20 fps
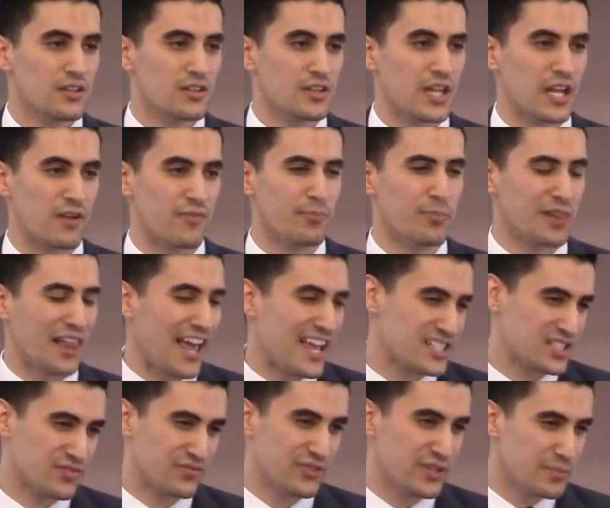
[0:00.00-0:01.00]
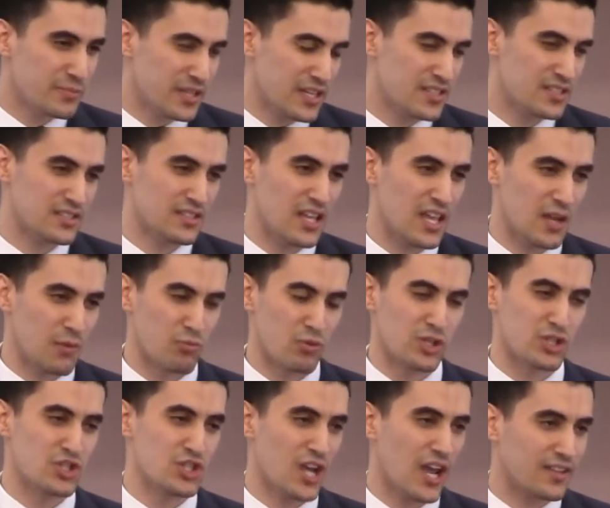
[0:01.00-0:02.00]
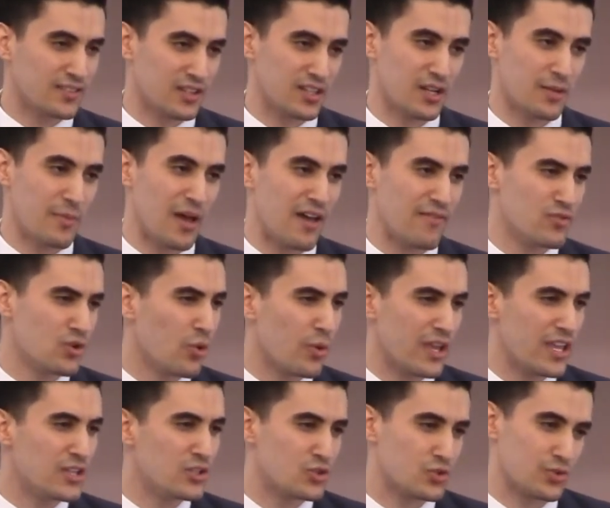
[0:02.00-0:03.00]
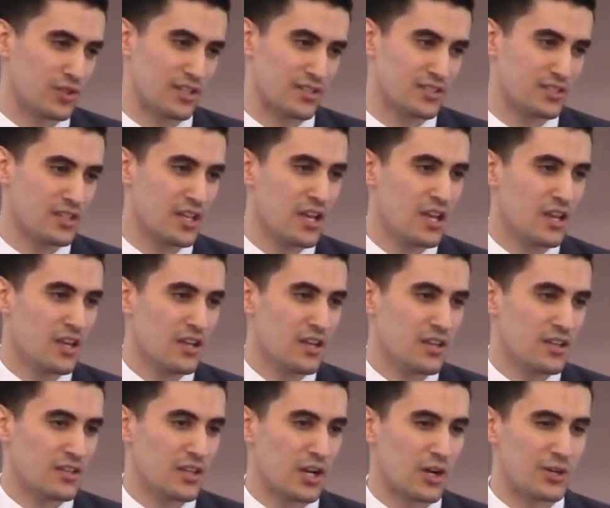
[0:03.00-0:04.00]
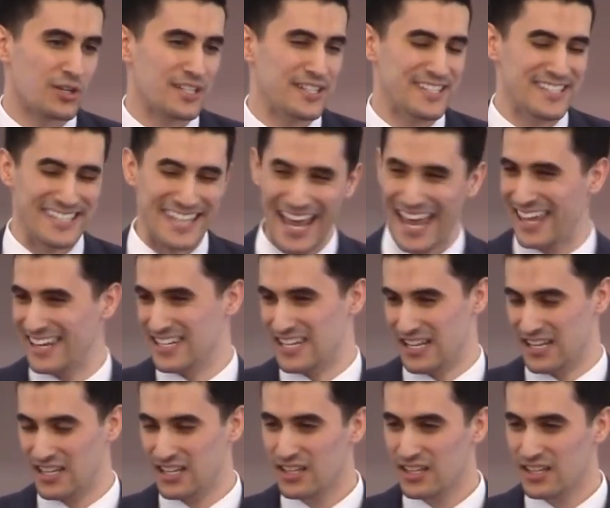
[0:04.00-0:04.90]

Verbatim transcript: that have blasphemed his name, rejected him, have no interest, that are dead